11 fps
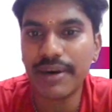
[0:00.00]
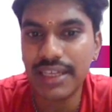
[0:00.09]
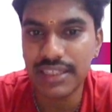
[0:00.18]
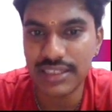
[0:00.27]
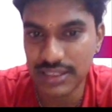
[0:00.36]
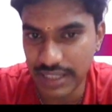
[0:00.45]
the
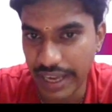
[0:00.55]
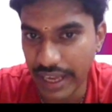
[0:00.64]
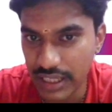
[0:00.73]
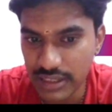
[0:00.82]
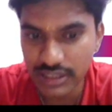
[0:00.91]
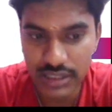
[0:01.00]

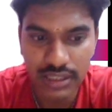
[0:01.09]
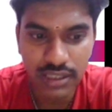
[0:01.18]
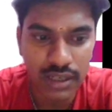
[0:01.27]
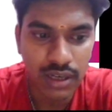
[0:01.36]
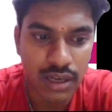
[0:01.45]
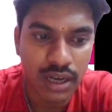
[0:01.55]
sales,
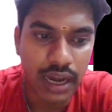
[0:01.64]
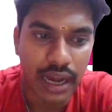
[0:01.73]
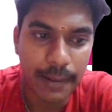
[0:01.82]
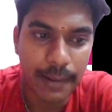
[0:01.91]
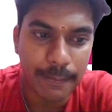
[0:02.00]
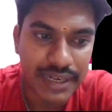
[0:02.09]
I
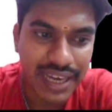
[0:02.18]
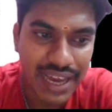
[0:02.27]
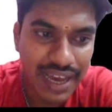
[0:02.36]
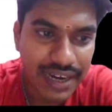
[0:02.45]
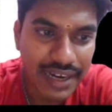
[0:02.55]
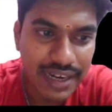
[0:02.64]
am
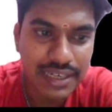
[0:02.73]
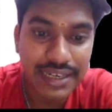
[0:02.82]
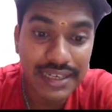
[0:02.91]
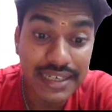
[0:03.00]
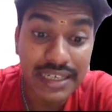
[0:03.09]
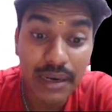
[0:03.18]
directly
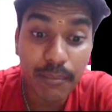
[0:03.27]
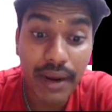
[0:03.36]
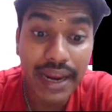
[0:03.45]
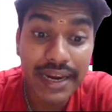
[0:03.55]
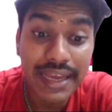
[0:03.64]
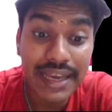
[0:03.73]

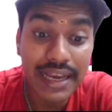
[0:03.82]
determining